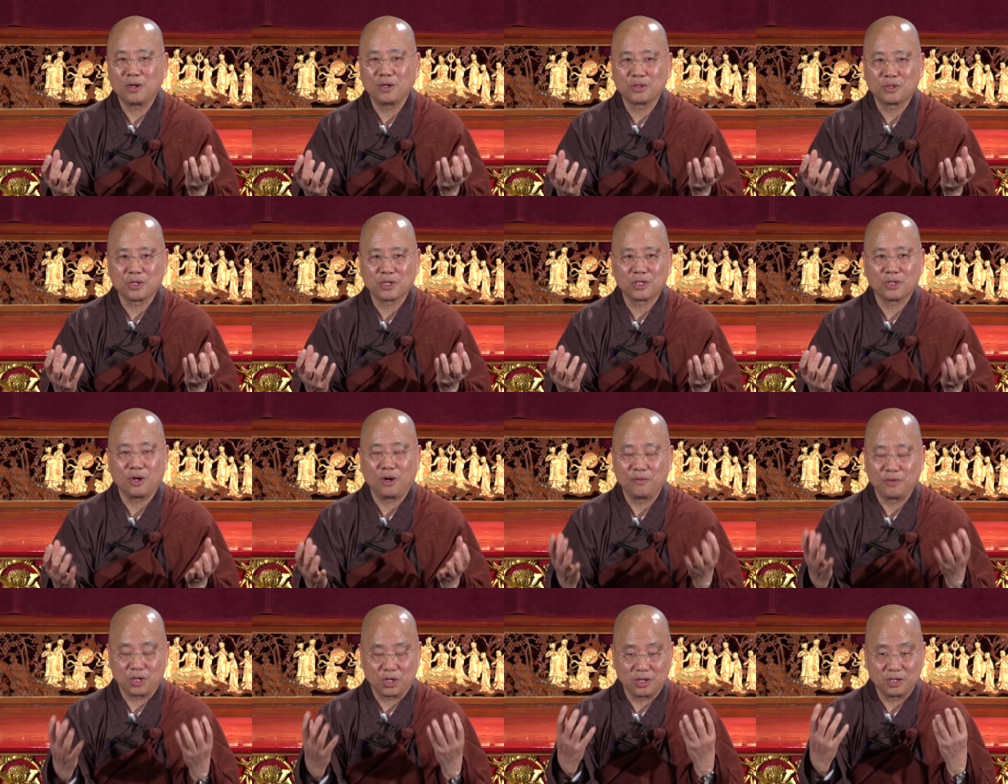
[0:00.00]
consciousness
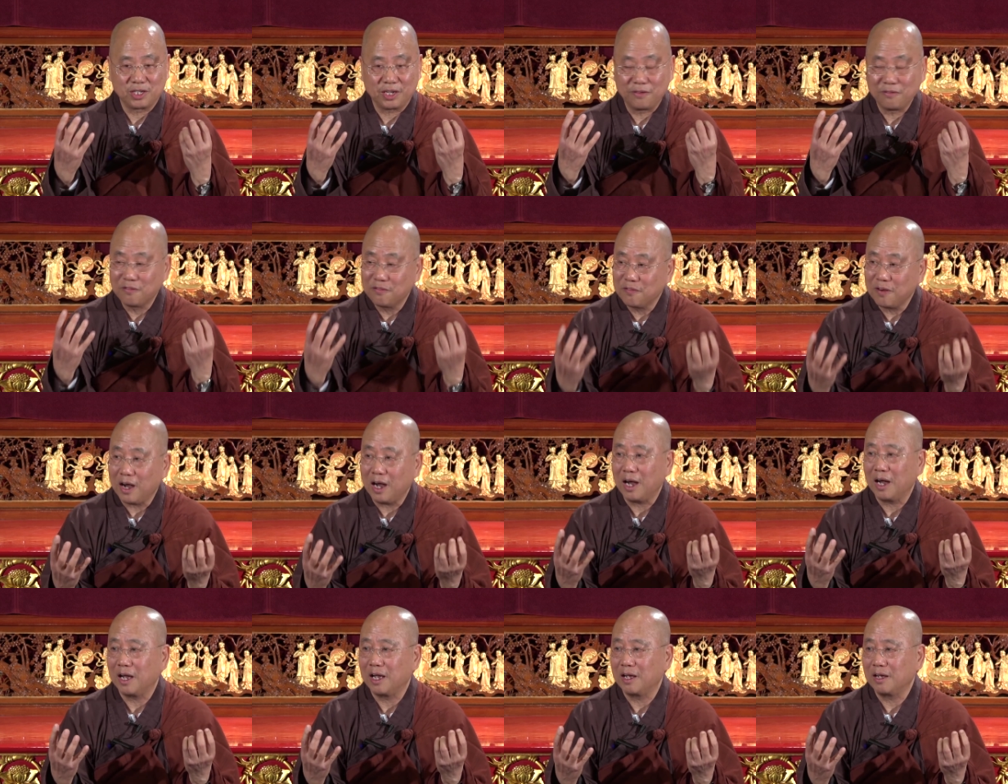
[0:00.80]
only contain
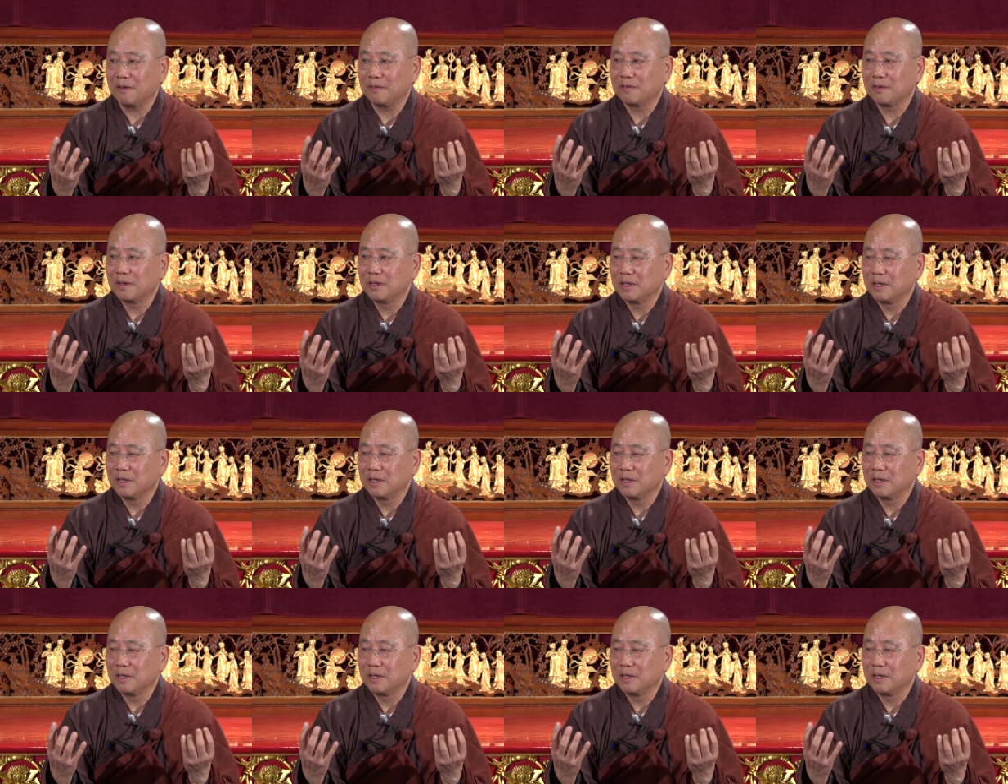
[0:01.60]
5.